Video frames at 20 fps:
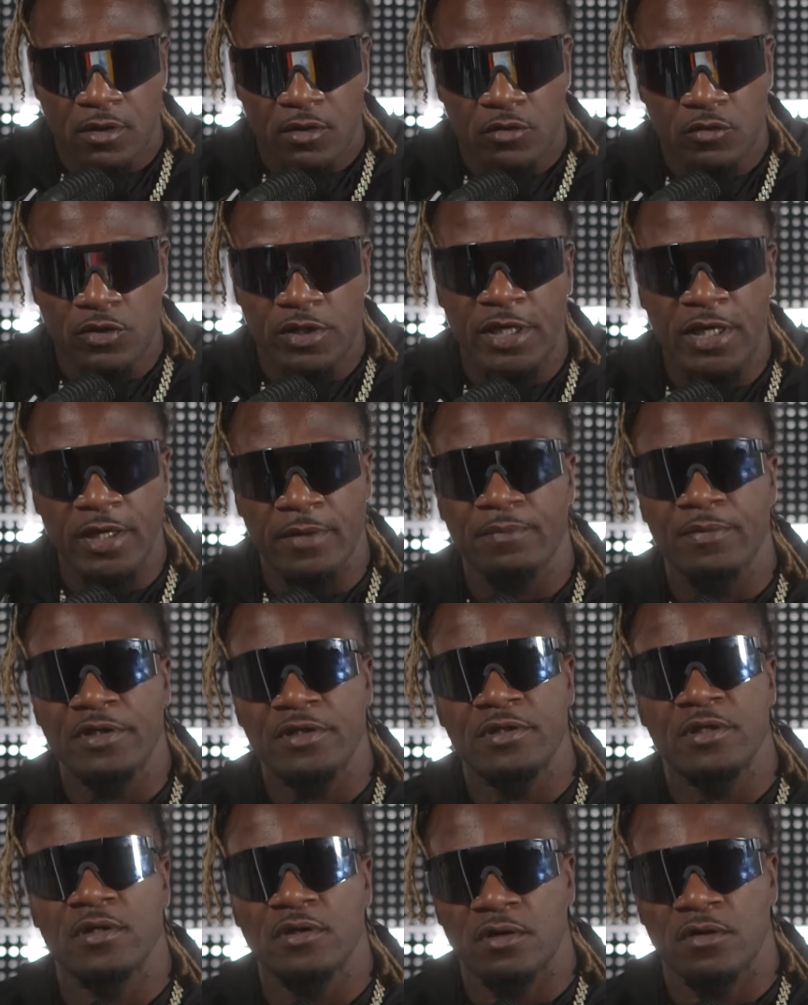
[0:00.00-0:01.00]
you can't
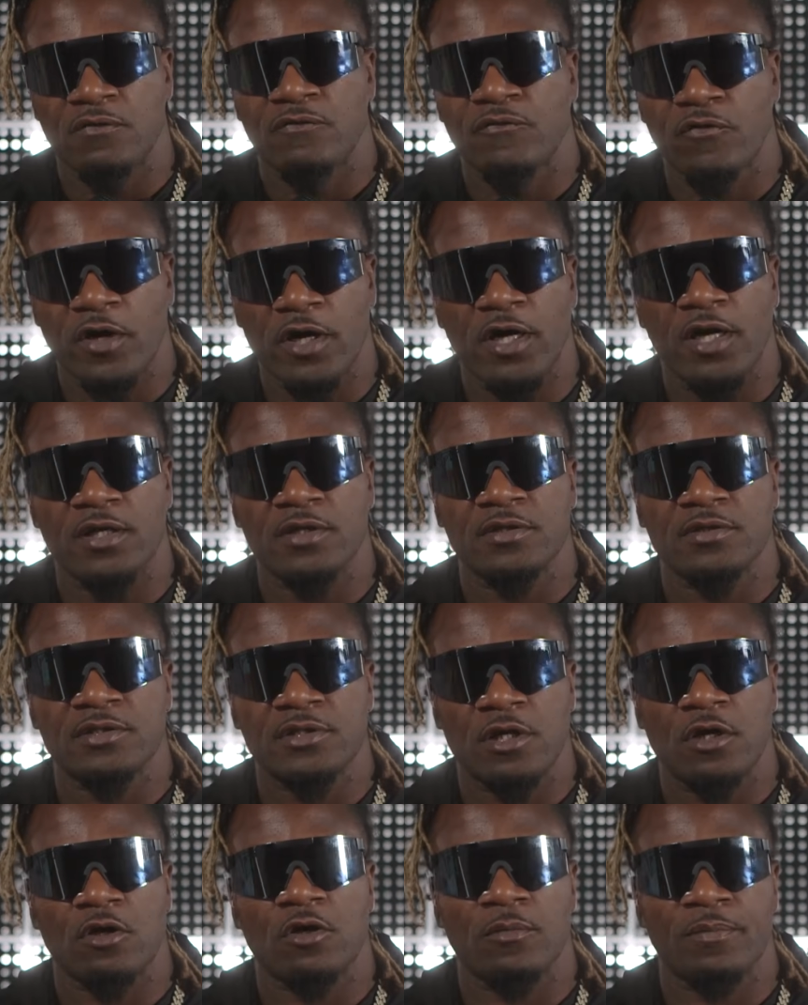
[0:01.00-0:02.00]
be afraid to
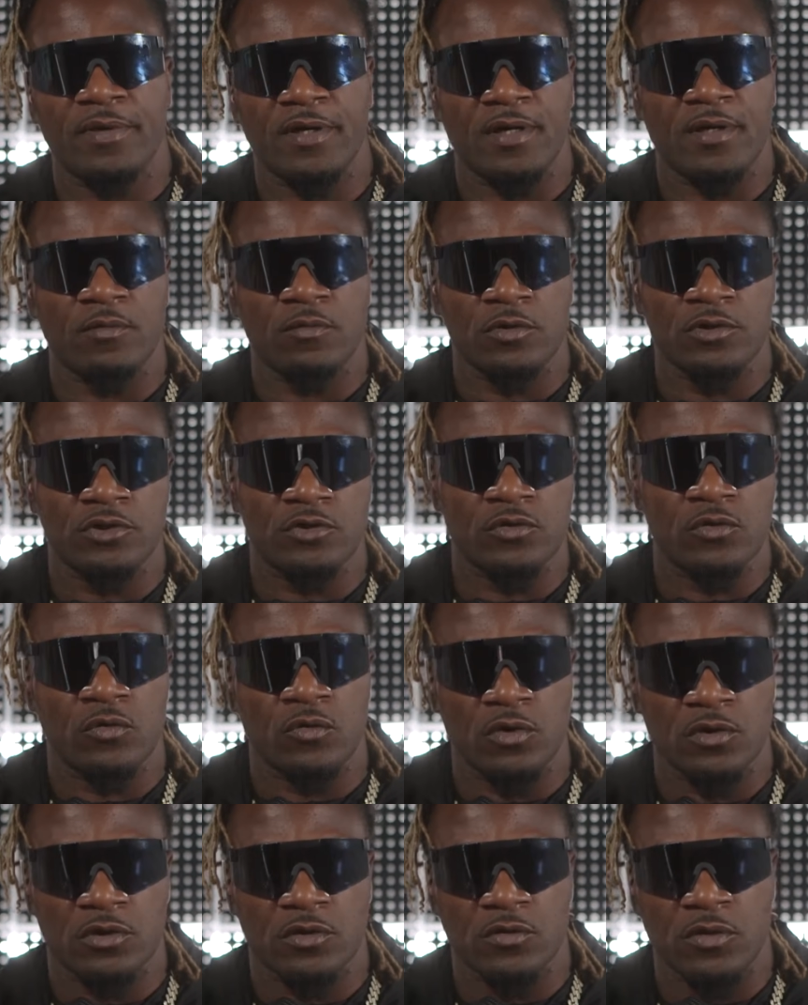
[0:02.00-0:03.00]
talk about what you're
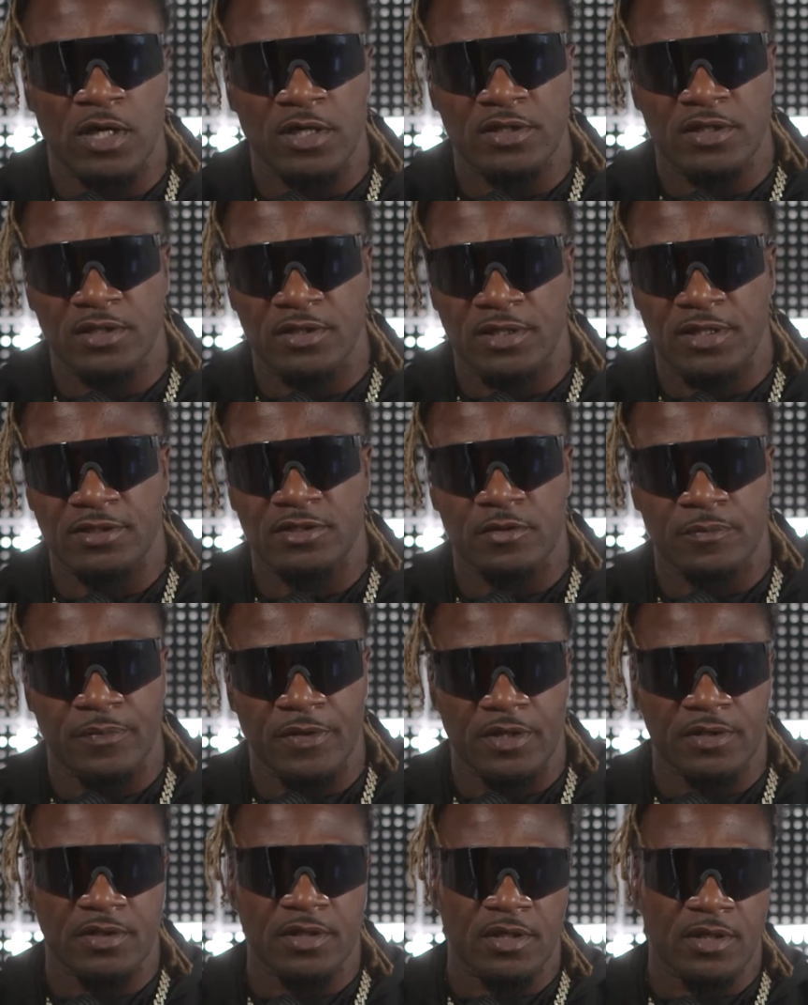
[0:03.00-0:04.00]
going through. I think that's a
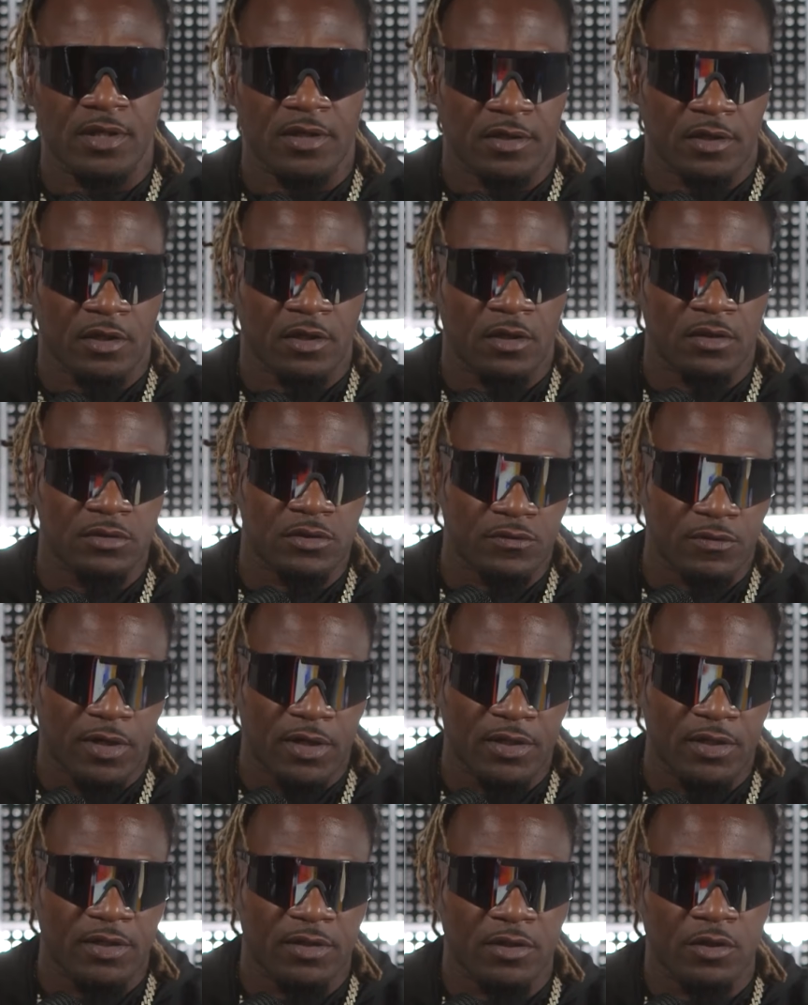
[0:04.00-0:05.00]
big thing in the culture
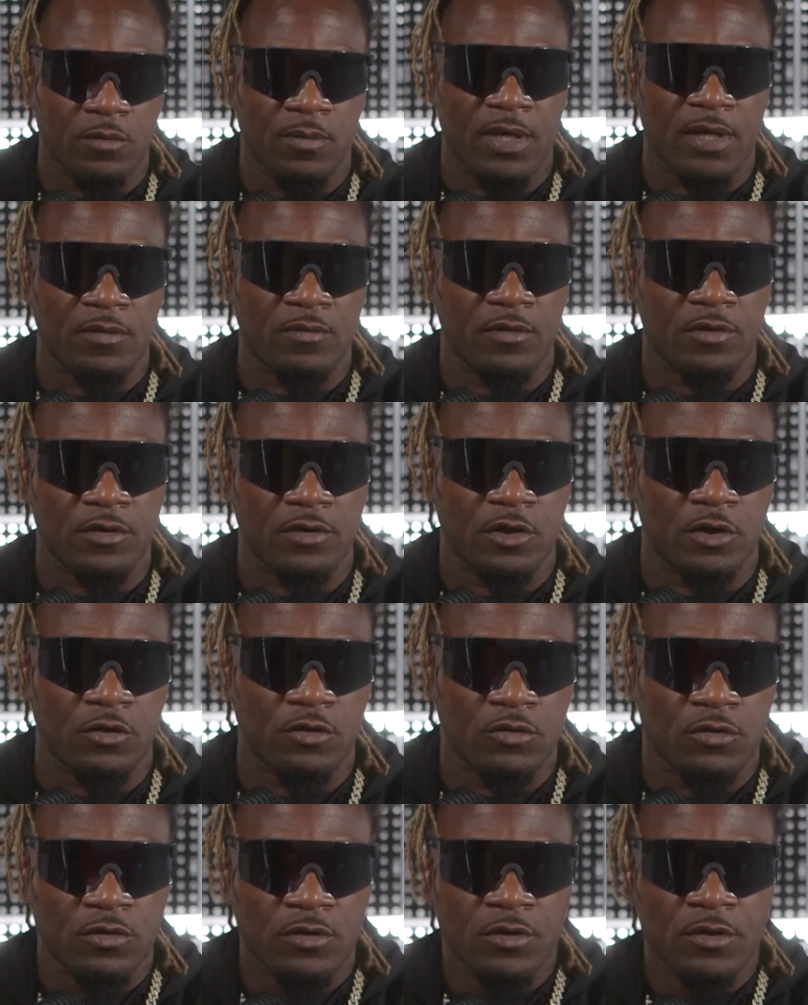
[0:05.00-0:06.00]
right now. Nobody want to
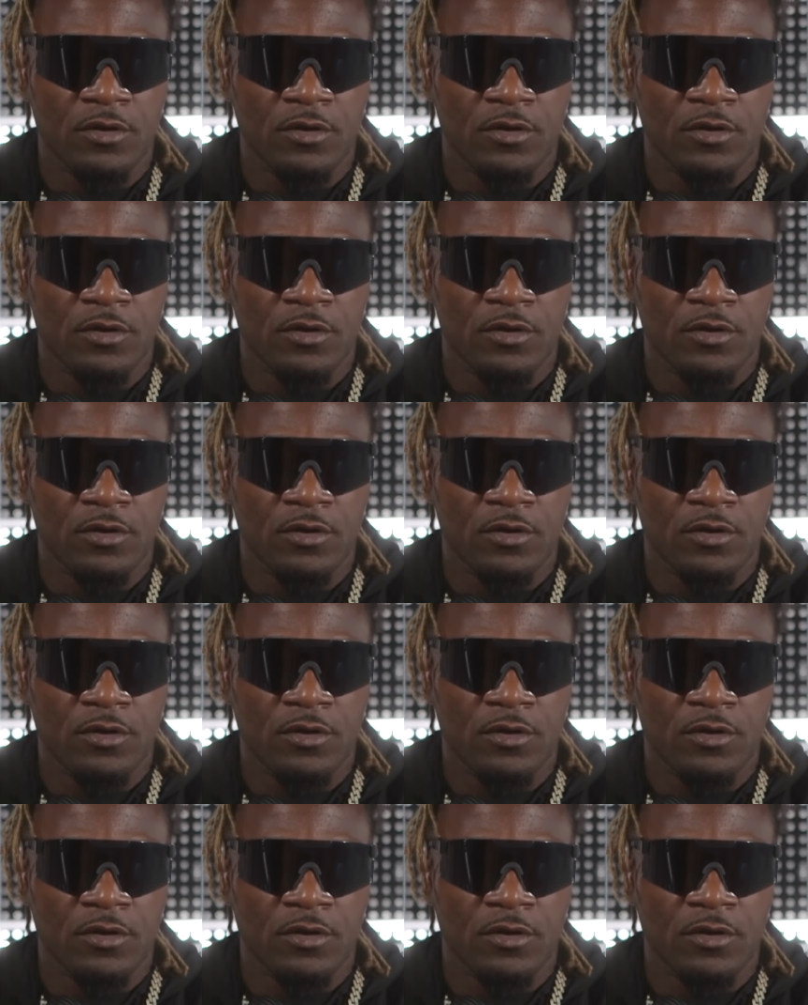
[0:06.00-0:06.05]
know.